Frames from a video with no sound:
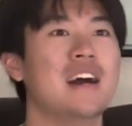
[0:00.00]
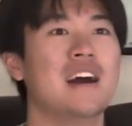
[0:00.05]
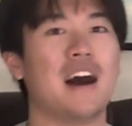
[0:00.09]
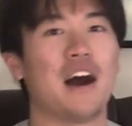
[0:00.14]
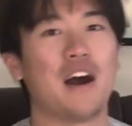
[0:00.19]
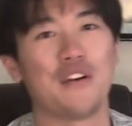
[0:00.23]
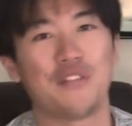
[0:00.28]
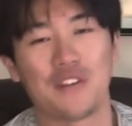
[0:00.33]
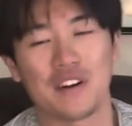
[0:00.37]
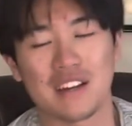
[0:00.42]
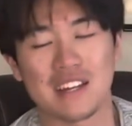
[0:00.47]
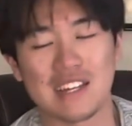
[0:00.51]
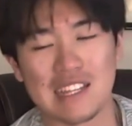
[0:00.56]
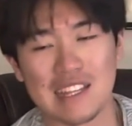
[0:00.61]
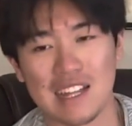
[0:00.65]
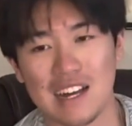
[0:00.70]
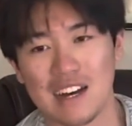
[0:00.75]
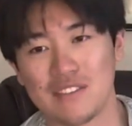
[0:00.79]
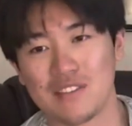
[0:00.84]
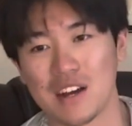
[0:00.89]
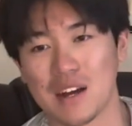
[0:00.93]
I fucking
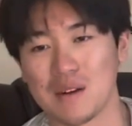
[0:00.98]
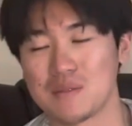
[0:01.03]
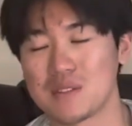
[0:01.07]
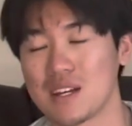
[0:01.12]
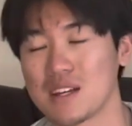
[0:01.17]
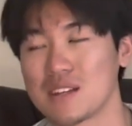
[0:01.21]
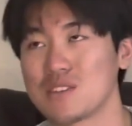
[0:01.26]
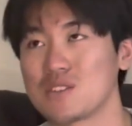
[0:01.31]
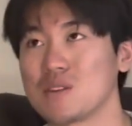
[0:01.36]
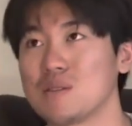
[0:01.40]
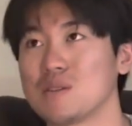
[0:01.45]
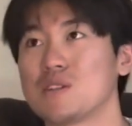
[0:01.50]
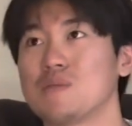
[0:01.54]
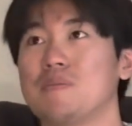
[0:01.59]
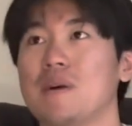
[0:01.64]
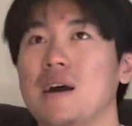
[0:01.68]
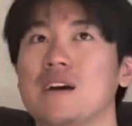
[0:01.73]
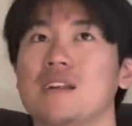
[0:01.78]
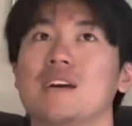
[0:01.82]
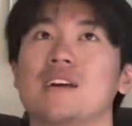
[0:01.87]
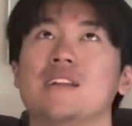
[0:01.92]
love it. I'm talking so much
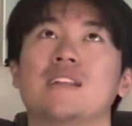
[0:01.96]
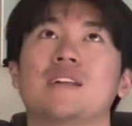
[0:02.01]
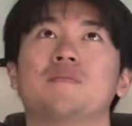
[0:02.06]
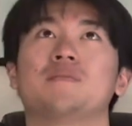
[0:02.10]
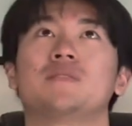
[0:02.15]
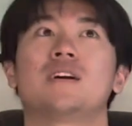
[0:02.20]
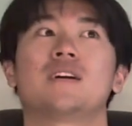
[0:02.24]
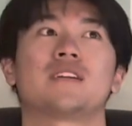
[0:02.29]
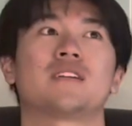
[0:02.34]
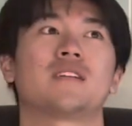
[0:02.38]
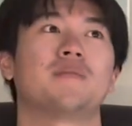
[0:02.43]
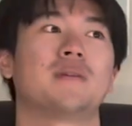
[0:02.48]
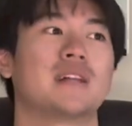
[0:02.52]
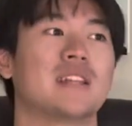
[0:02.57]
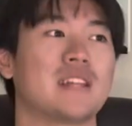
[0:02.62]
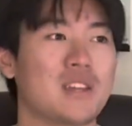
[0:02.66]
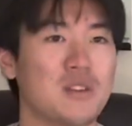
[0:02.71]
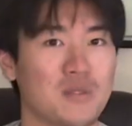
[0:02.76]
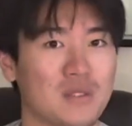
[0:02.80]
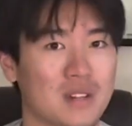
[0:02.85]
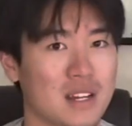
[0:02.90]
about it, and I'm talking about
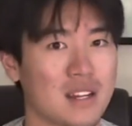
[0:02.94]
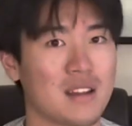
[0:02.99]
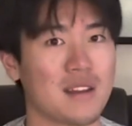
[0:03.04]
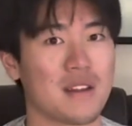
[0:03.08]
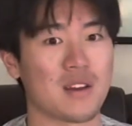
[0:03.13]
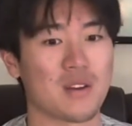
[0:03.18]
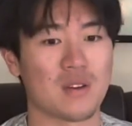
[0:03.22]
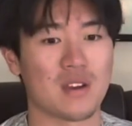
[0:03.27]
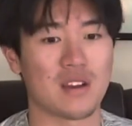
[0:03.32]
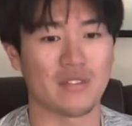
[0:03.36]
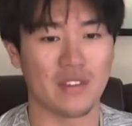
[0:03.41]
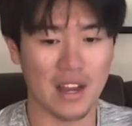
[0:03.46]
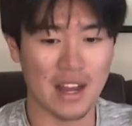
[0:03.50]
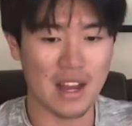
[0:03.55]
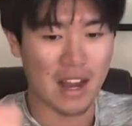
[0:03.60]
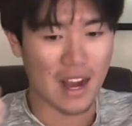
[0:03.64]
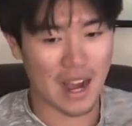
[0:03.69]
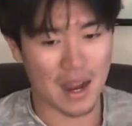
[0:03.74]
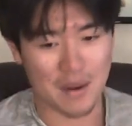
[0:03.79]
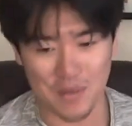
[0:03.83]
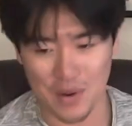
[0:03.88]
like United in Grief.
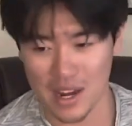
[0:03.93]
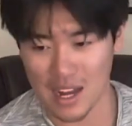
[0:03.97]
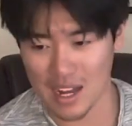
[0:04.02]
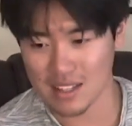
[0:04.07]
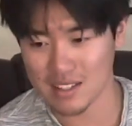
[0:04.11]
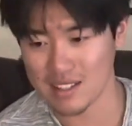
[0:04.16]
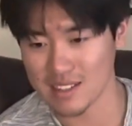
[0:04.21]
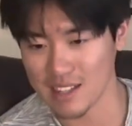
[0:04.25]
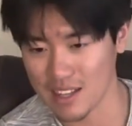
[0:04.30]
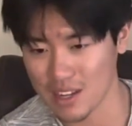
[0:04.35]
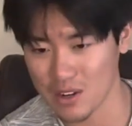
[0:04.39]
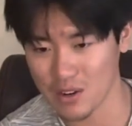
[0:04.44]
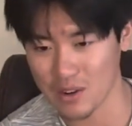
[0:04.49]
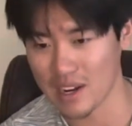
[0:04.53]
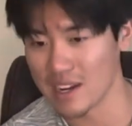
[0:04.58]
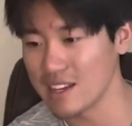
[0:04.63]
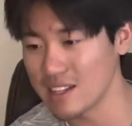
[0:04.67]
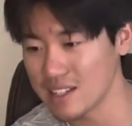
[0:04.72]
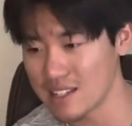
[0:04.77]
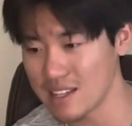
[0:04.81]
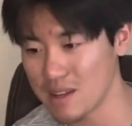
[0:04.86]
I'm reacting like
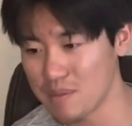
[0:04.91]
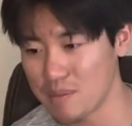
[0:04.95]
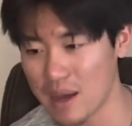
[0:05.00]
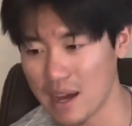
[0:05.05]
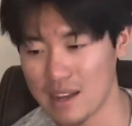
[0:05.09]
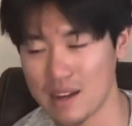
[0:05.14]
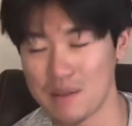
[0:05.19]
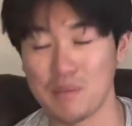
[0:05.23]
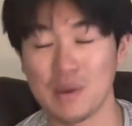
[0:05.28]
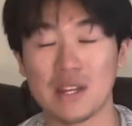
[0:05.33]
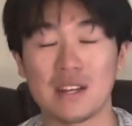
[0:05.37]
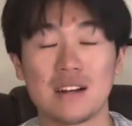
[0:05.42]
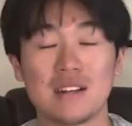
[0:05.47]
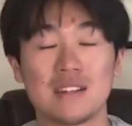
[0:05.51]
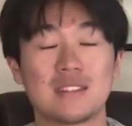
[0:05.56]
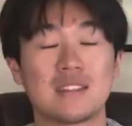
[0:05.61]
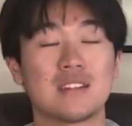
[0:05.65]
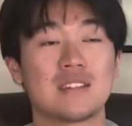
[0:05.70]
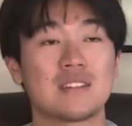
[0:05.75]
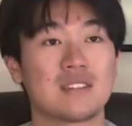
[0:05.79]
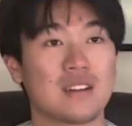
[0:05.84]
crazy about it because
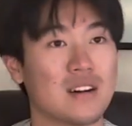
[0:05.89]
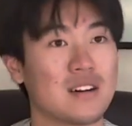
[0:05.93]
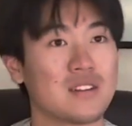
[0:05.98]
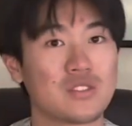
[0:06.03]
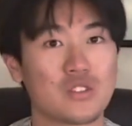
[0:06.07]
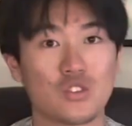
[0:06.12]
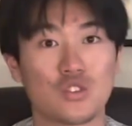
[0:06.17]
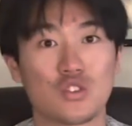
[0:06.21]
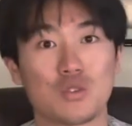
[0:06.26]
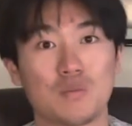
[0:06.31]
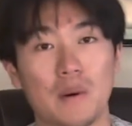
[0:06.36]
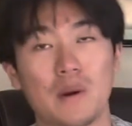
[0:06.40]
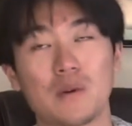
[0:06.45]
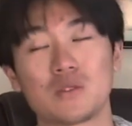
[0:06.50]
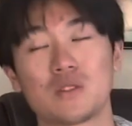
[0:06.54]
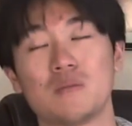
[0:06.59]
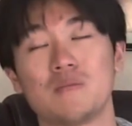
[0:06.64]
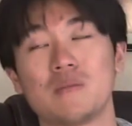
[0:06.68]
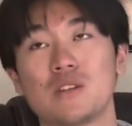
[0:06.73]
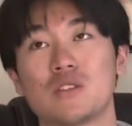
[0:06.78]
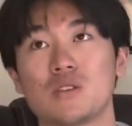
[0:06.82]
the song just spoke
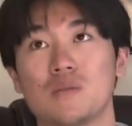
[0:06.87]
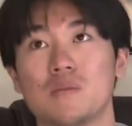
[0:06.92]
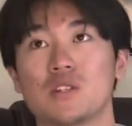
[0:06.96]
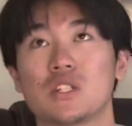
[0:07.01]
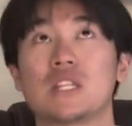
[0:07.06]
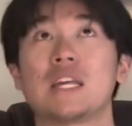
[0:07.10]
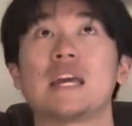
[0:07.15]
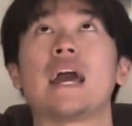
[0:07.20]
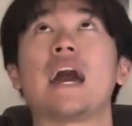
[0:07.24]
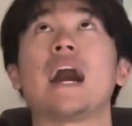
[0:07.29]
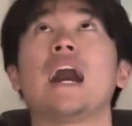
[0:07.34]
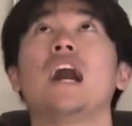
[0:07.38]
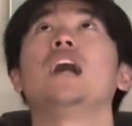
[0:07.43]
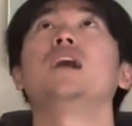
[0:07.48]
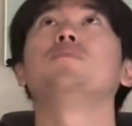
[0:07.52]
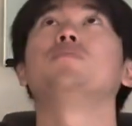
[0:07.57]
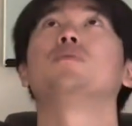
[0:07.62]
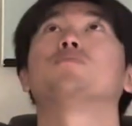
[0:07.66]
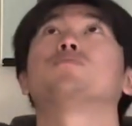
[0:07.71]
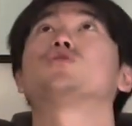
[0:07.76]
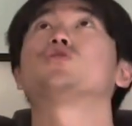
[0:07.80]
to me so much. The
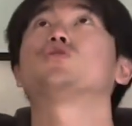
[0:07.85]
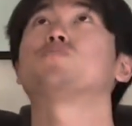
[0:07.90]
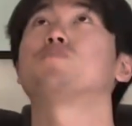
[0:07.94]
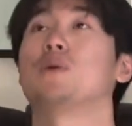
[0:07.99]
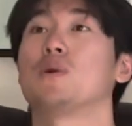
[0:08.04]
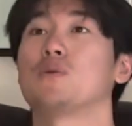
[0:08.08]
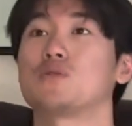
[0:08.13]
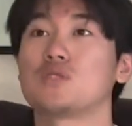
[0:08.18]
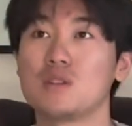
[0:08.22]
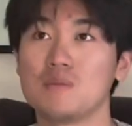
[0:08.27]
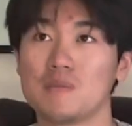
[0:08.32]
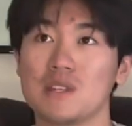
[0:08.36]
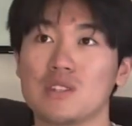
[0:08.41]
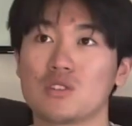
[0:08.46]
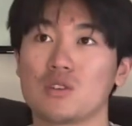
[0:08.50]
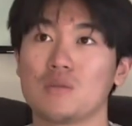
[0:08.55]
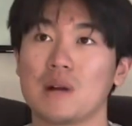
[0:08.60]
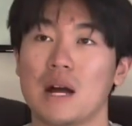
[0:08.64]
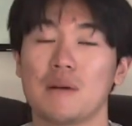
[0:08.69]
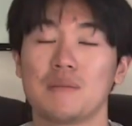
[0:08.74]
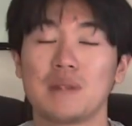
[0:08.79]
album spoke to me
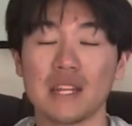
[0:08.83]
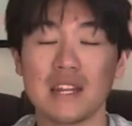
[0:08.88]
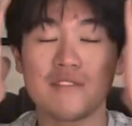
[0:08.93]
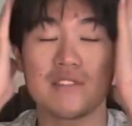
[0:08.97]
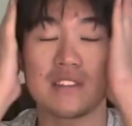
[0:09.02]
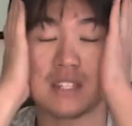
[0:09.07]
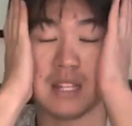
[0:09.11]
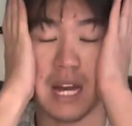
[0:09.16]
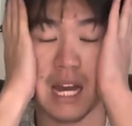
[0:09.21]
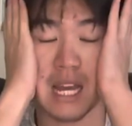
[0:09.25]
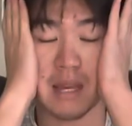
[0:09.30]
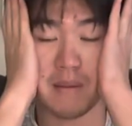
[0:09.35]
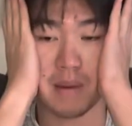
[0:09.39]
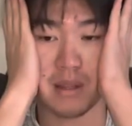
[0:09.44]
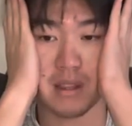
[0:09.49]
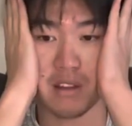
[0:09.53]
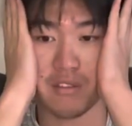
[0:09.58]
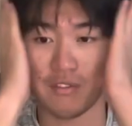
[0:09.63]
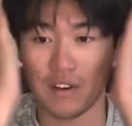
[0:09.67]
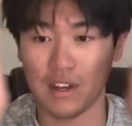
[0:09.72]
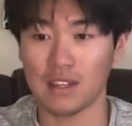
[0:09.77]
so much. I'm not even talking about
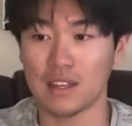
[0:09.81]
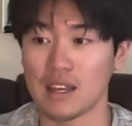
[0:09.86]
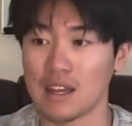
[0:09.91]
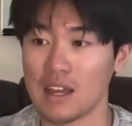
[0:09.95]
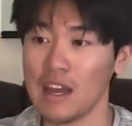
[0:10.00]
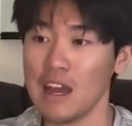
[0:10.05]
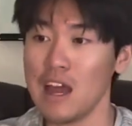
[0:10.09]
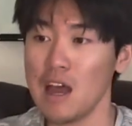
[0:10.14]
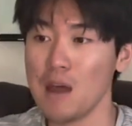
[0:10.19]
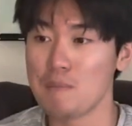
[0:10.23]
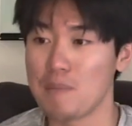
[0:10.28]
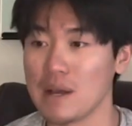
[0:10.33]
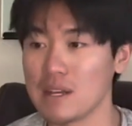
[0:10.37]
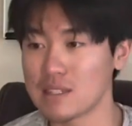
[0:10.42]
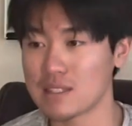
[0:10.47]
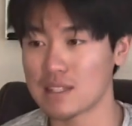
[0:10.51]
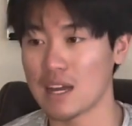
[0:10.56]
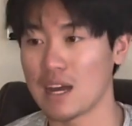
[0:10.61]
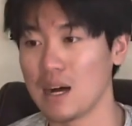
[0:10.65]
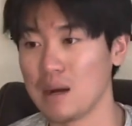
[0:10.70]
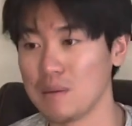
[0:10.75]
the fucking
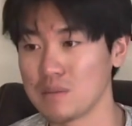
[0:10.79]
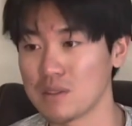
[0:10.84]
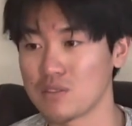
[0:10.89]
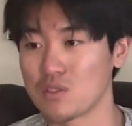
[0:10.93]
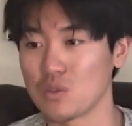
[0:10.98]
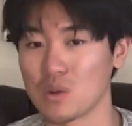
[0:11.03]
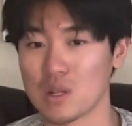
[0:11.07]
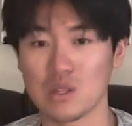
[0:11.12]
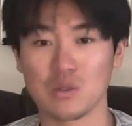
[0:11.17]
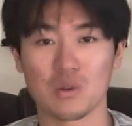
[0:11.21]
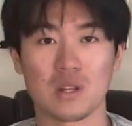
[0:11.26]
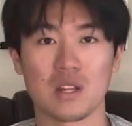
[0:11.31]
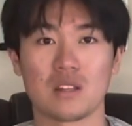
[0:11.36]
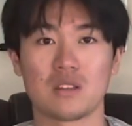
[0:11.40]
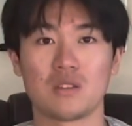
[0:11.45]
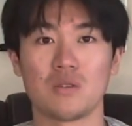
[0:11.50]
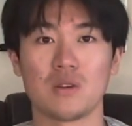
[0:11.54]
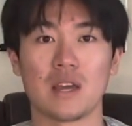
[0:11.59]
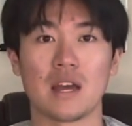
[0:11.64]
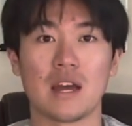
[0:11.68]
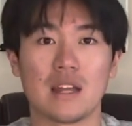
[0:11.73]
best albums of
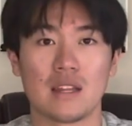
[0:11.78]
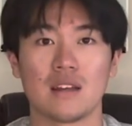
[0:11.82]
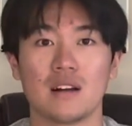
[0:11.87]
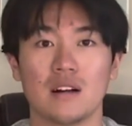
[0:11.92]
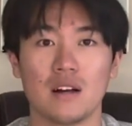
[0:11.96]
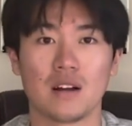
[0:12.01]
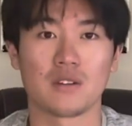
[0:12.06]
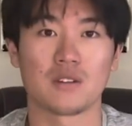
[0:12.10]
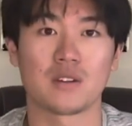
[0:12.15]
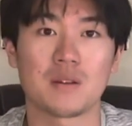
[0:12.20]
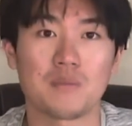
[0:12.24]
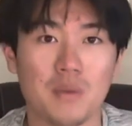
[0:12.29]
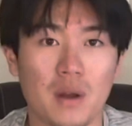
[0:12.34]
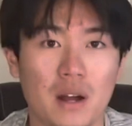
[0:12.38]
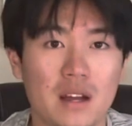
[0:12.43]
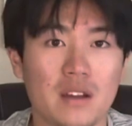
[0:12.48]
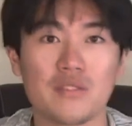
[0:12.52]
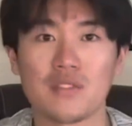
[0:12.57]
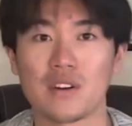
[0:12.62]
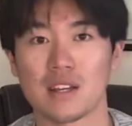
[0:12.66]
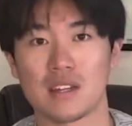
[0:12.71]
2022 yet, and y'all already
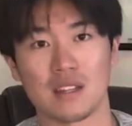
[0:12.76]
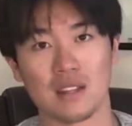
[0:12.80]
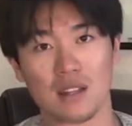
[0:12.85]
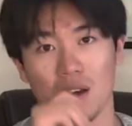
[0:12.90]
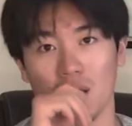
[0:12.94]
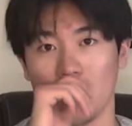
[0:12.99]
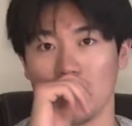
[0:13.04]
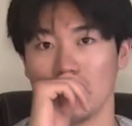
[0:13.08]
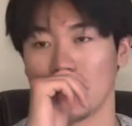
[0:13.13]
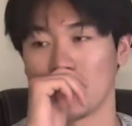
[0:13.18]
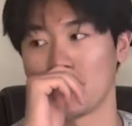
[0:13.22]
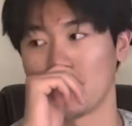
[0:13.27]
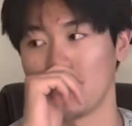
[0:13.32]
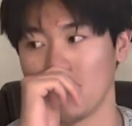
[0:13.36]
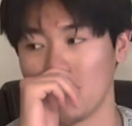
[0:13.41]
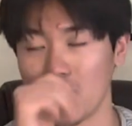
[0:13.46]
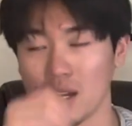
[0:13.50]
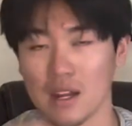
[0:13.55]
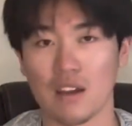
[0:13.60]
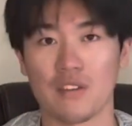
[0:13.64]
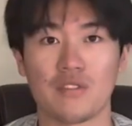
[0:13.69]
probably fucking know like
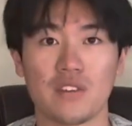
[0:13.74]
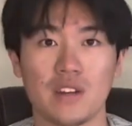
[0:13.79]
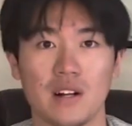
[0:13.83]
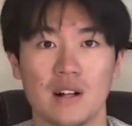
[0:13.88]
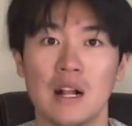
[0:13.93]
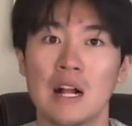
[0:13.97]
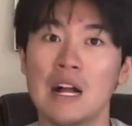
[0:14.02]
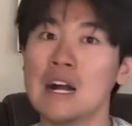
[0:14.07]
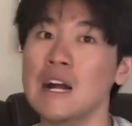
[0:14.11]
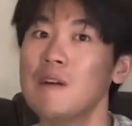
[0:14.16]
what I feel.